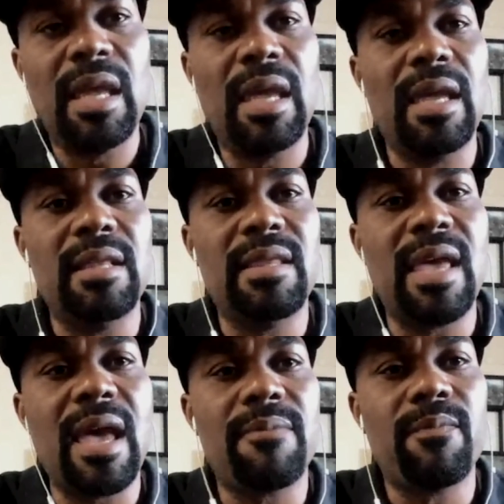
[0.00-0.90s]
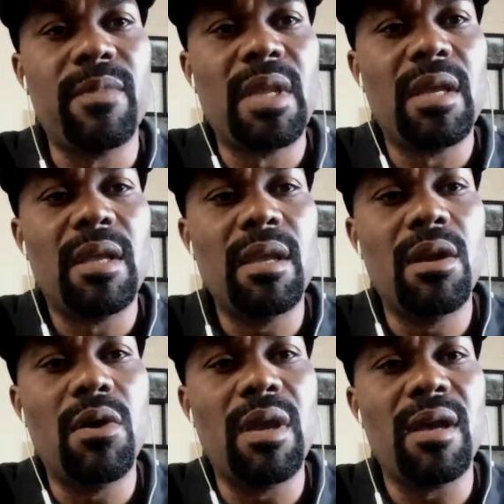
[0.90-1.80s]
And that,
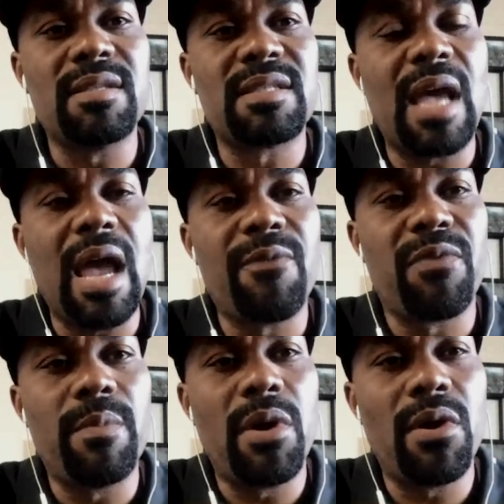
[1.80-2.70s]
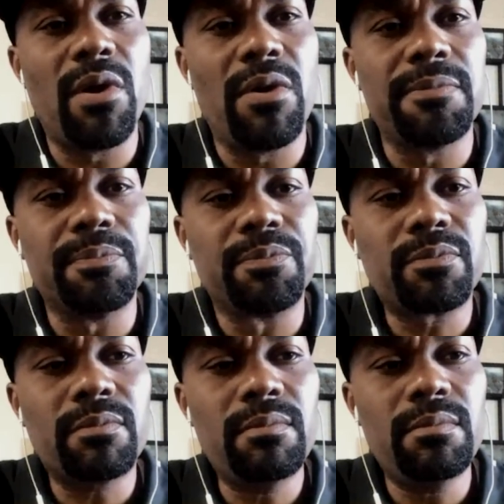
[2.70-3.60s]
aside from her
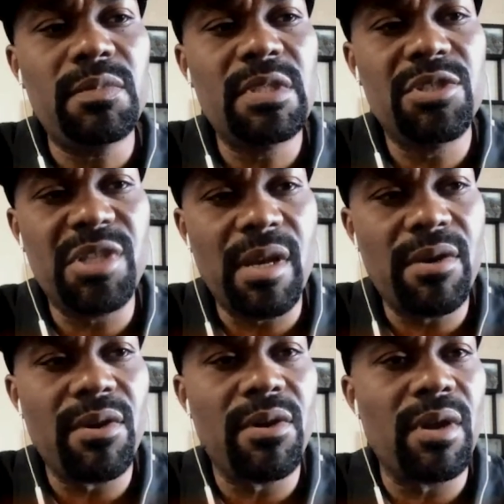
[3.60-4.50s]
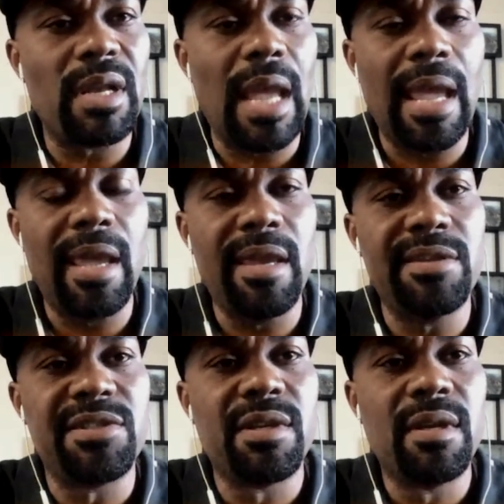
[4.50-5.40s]
gender and
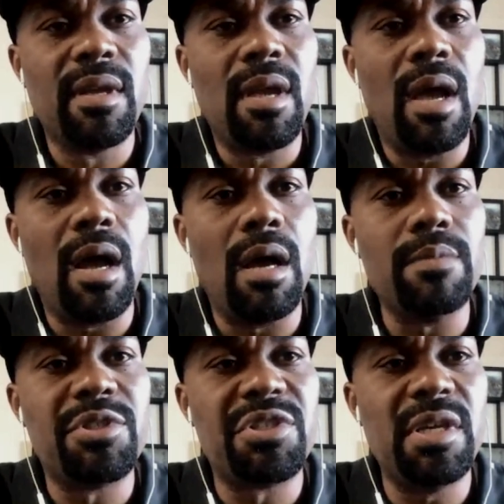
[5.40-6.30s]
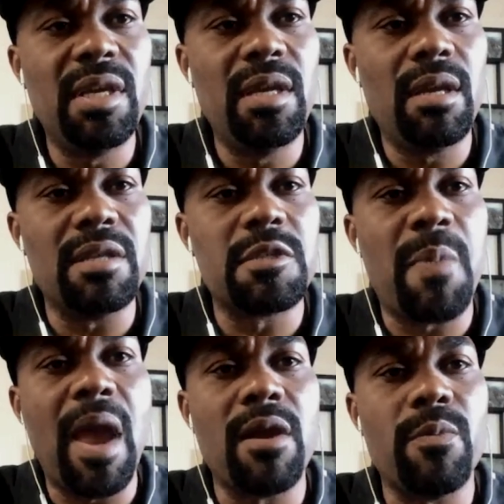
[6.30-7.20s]
age, she
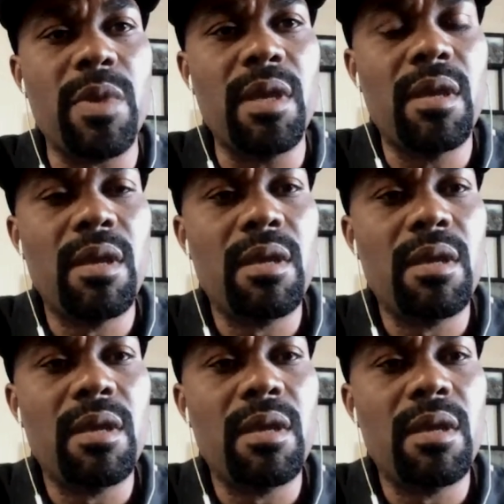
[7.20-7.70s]
inspired me.